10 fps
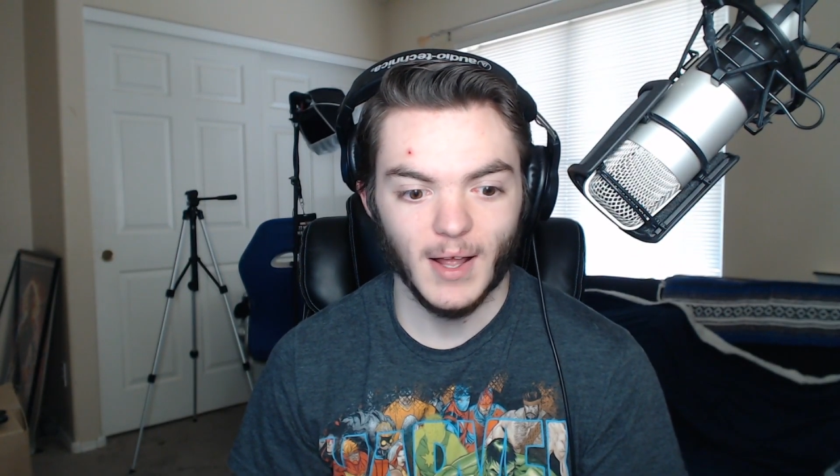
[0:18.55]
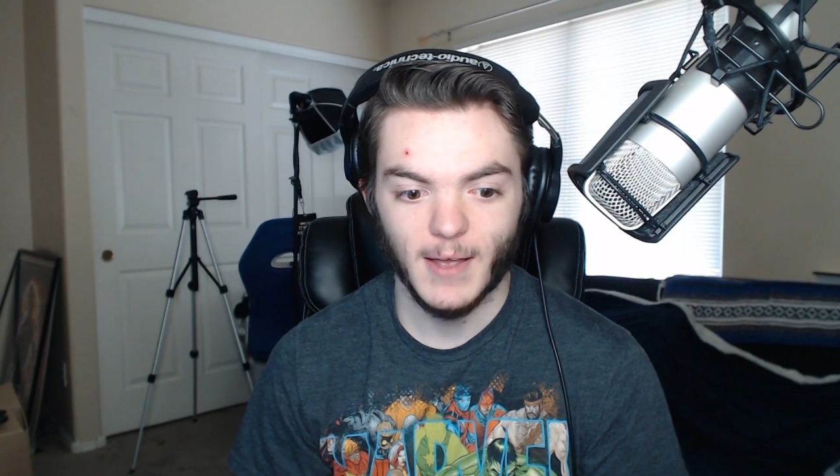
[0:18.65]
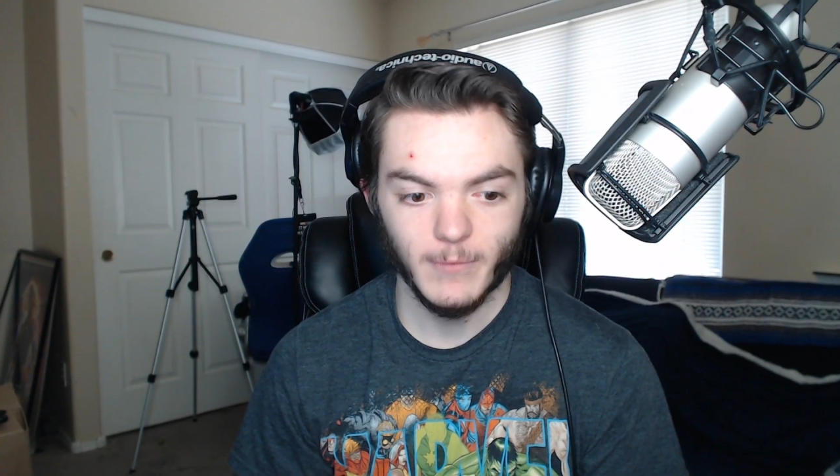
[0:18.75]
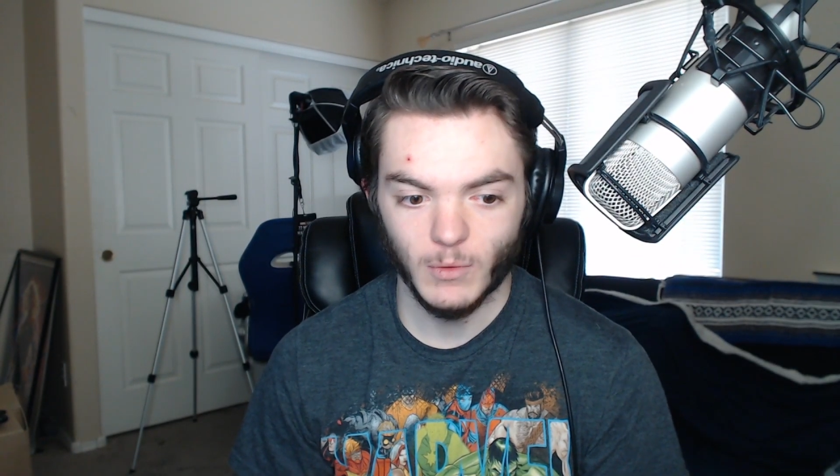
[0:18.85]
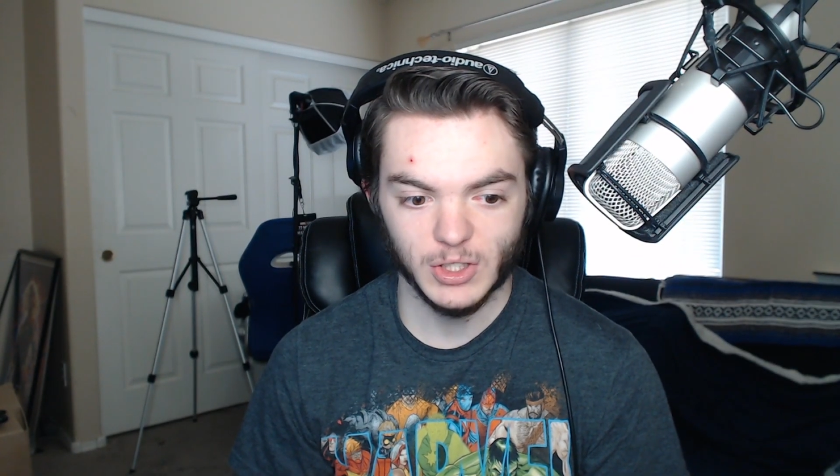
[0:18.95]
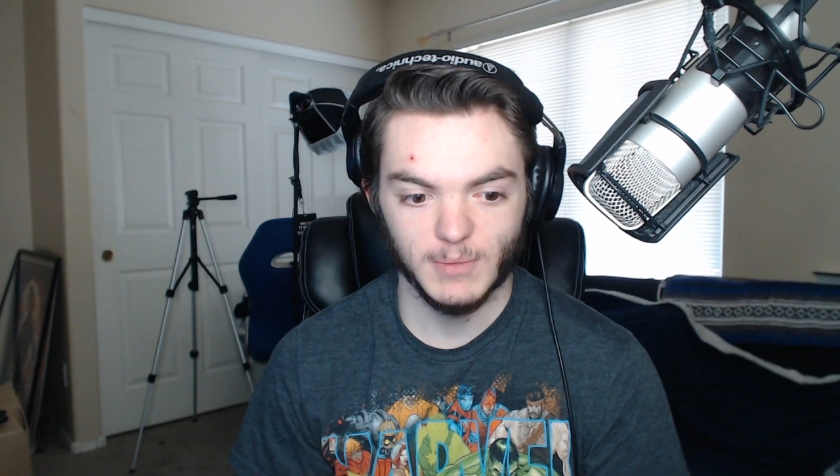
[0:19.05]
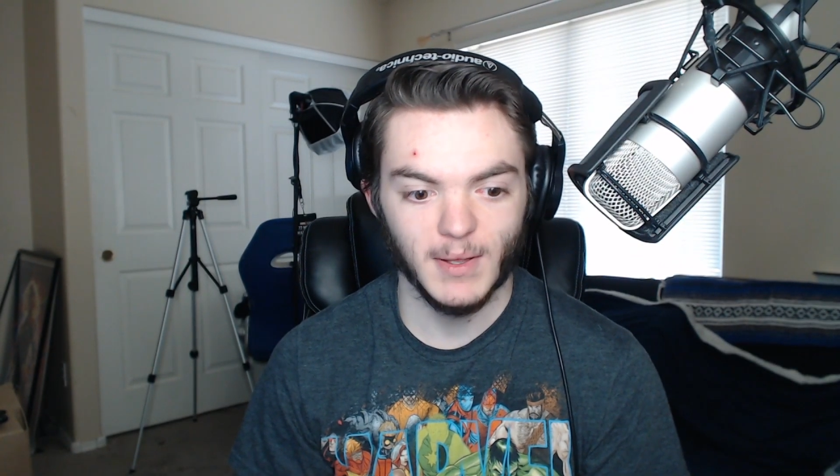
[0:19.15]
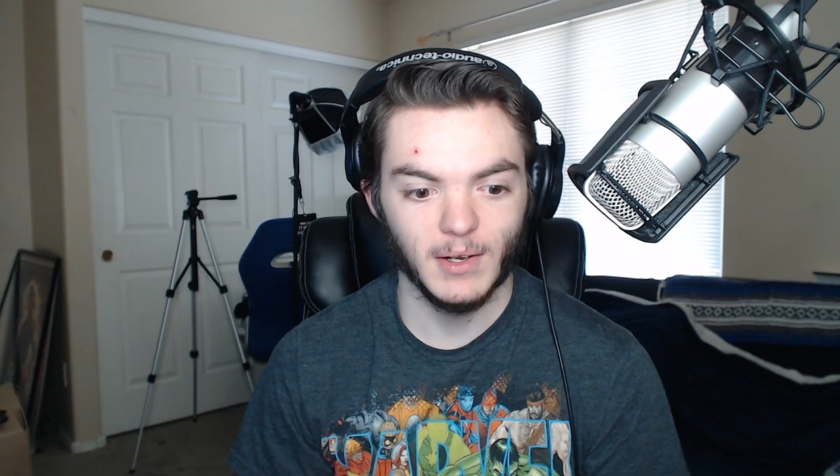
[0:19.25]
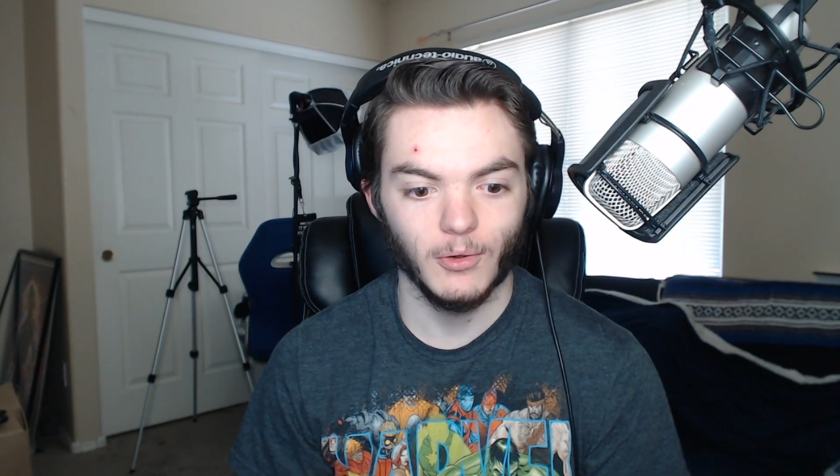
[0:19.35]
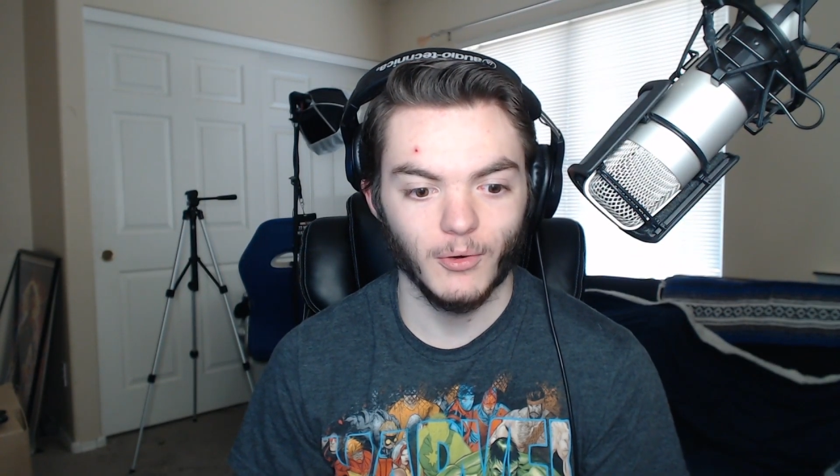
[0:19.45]
I haven't watched The
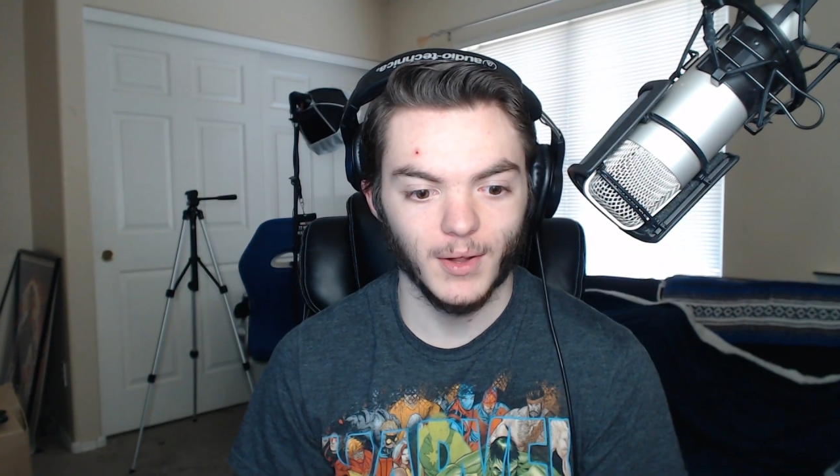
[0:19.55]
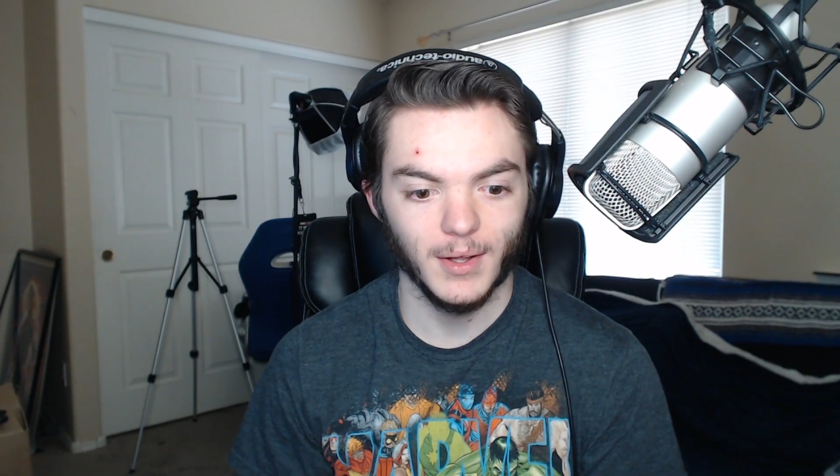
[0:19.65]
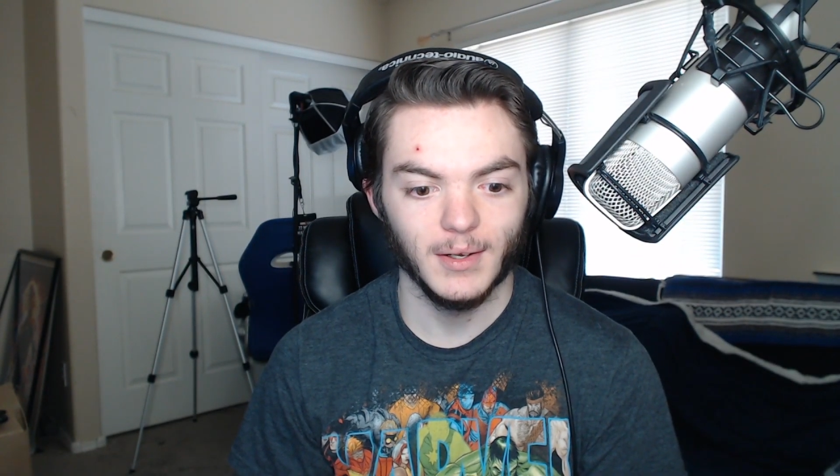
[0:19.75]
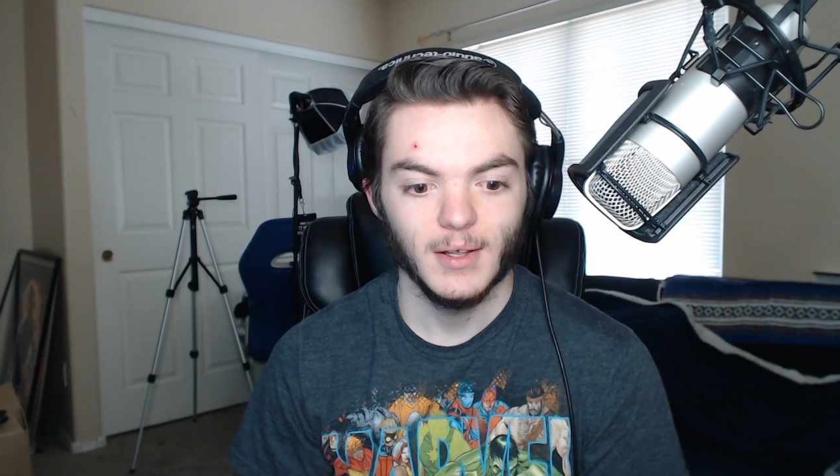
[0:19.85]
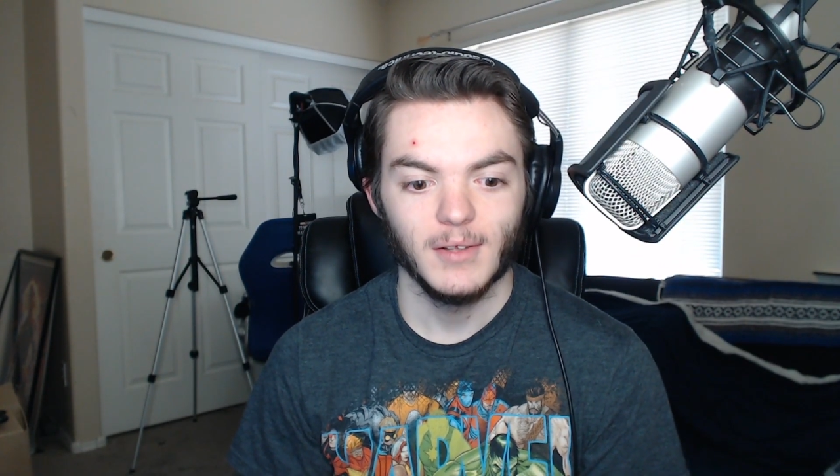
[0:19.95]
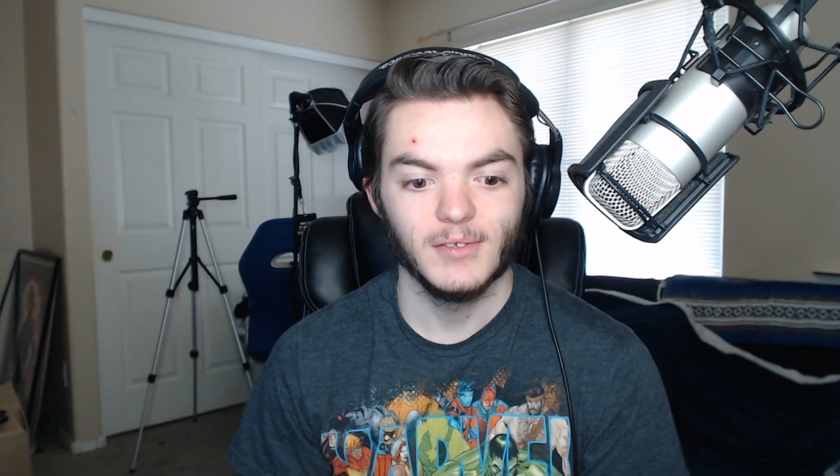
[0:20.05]
Mandalorian,